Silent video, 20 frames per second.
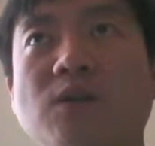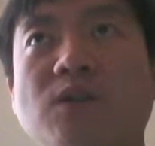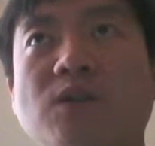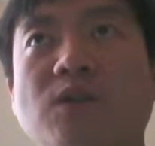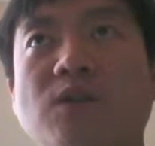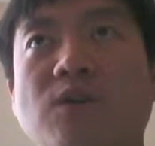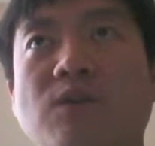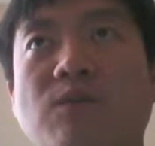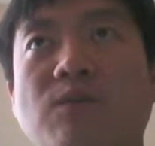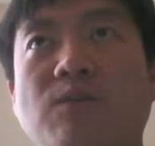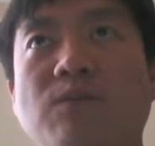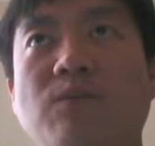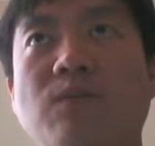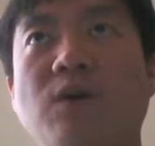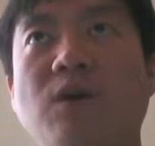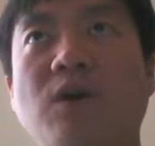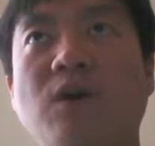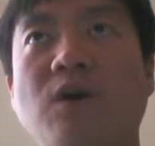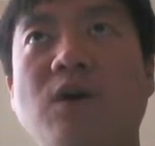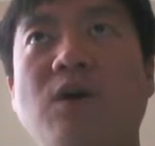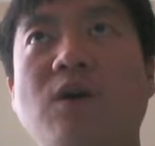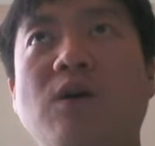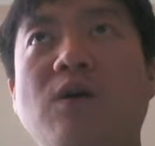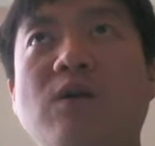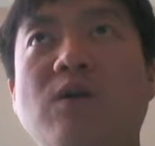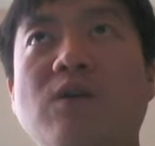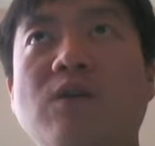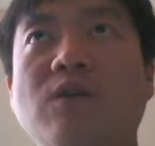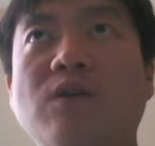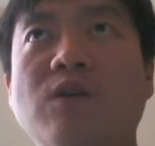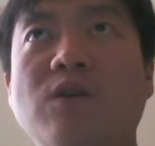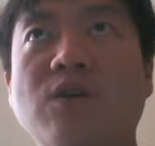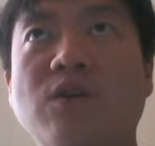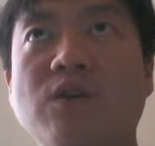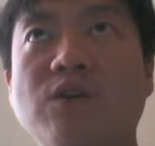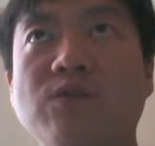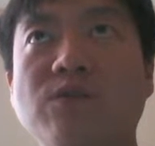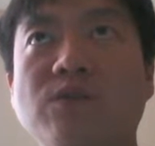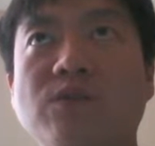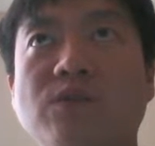some
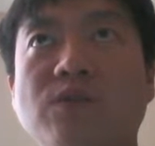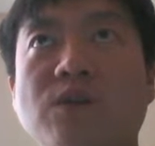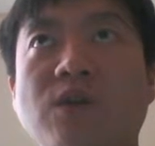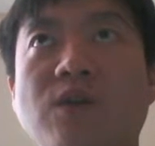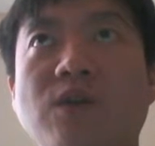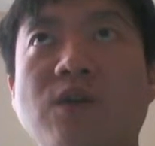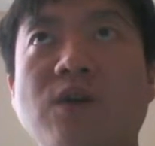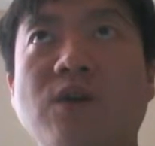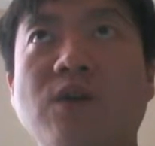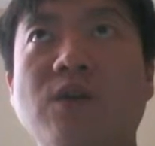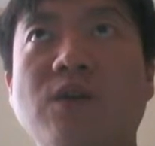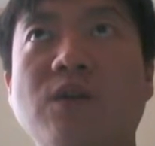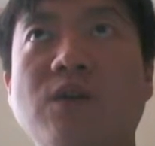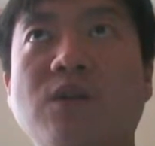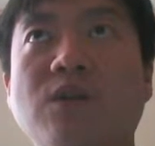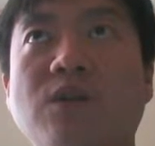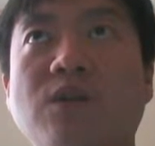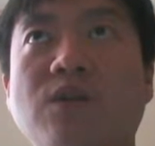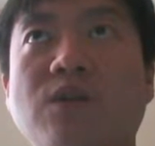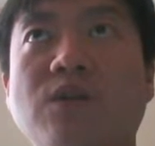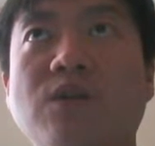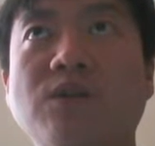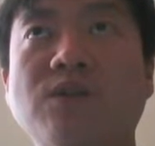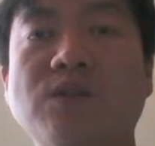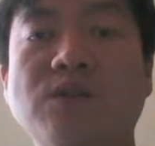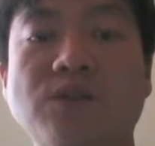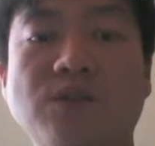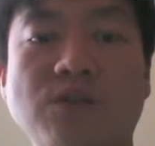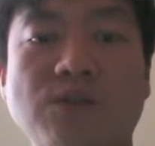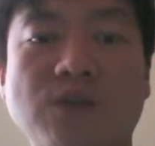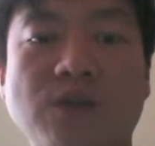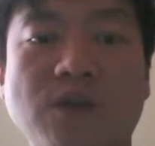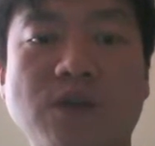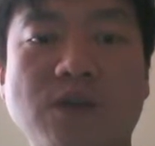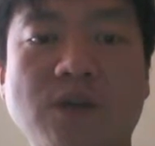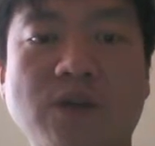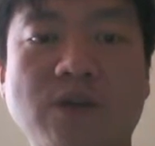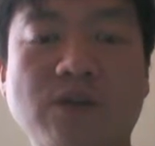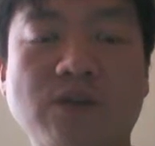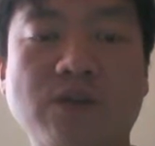garbage and then unnecessary
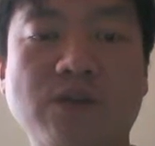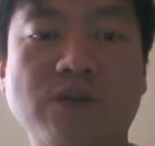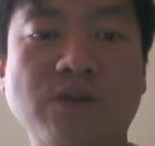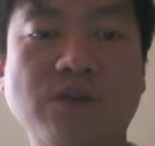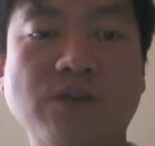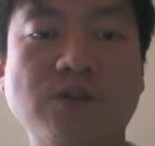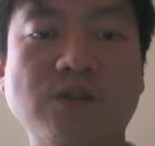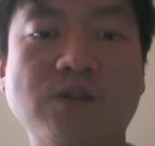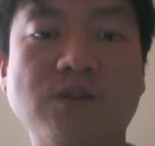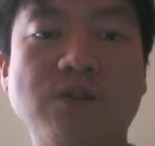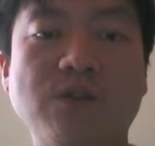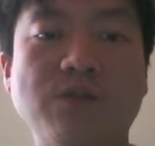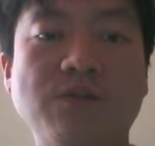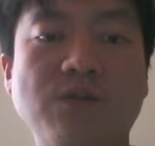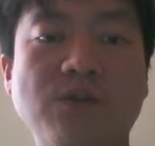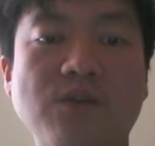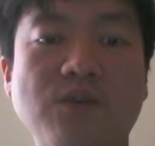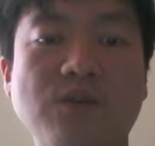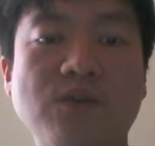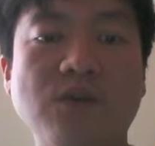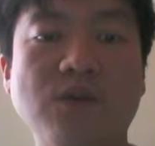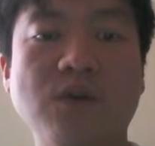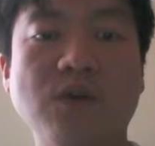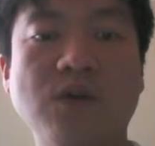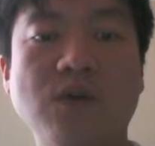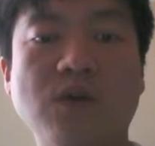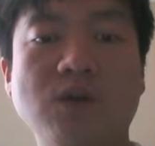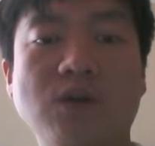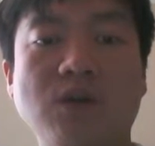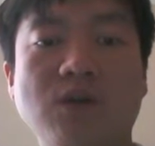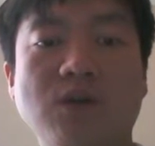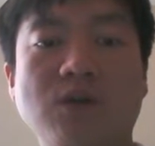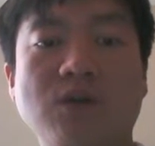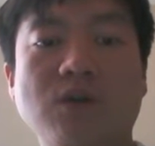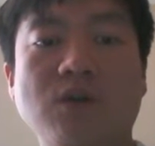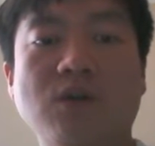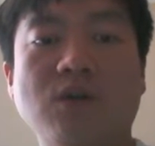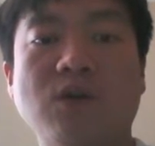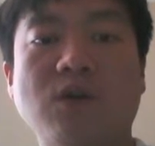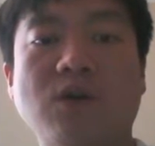characters in the review.
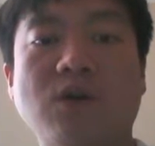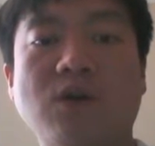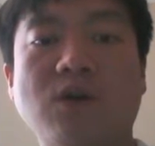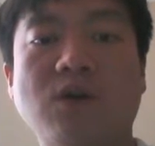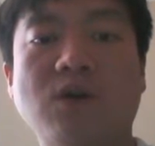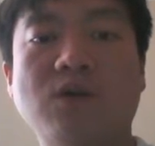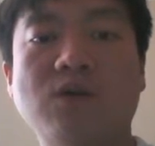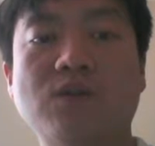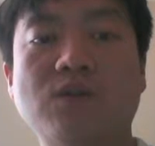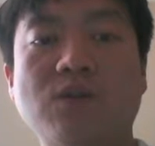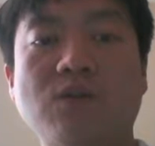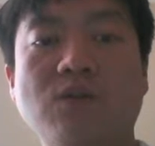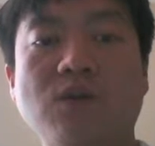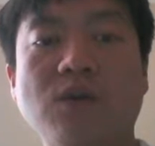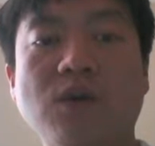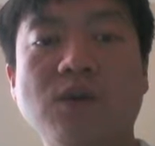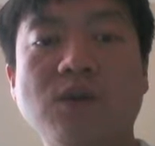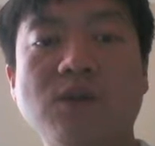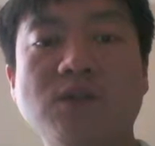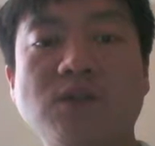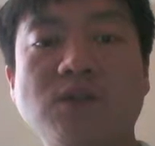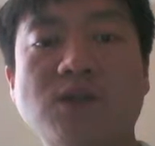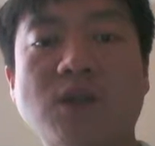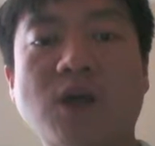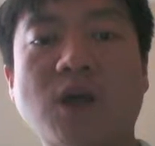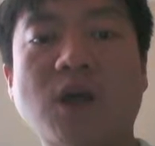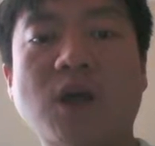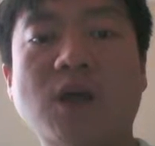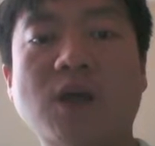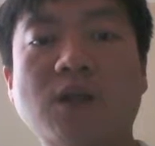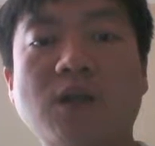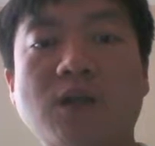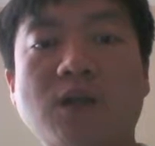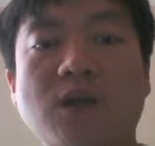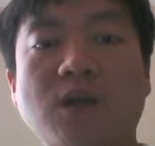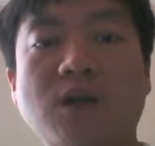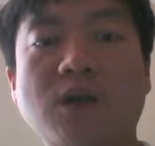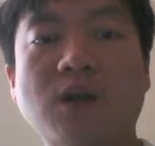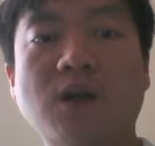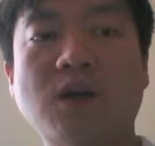The one is that
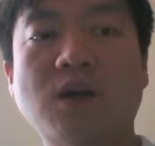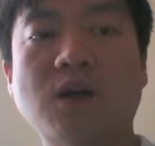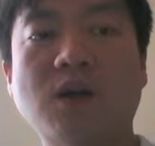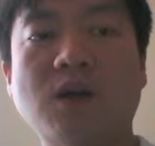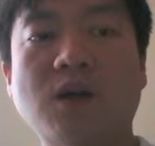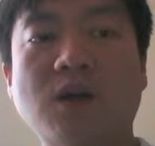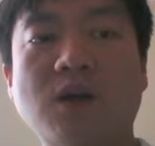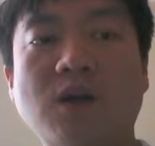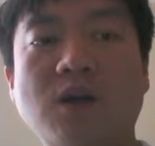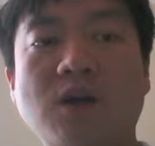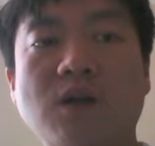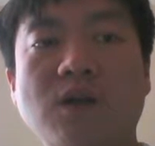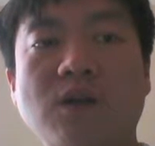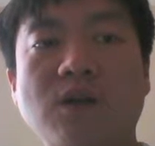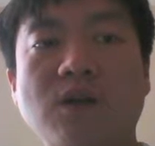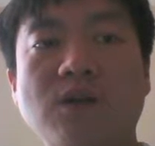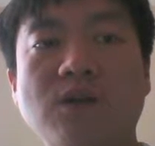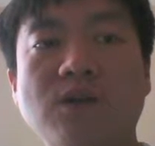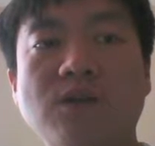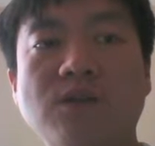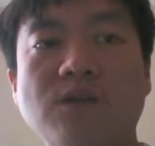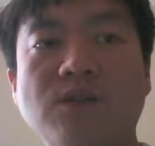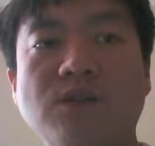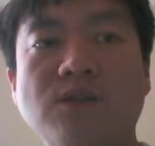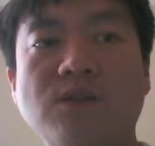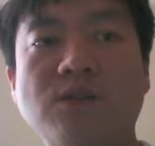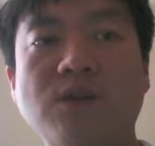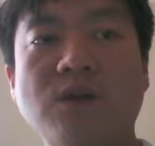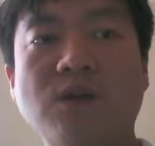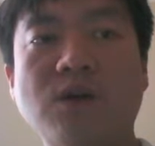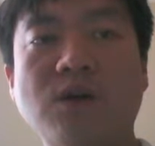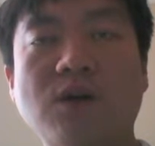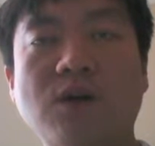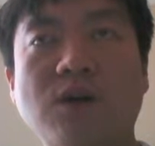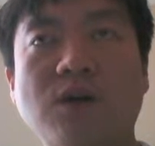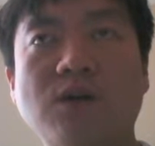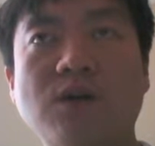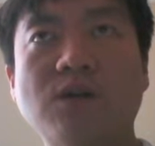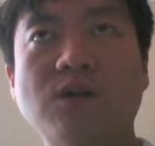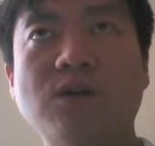there's
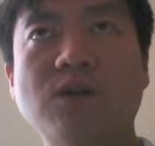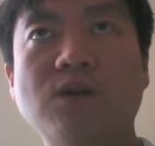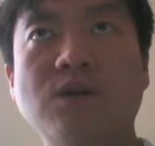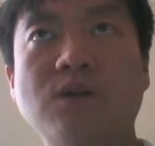a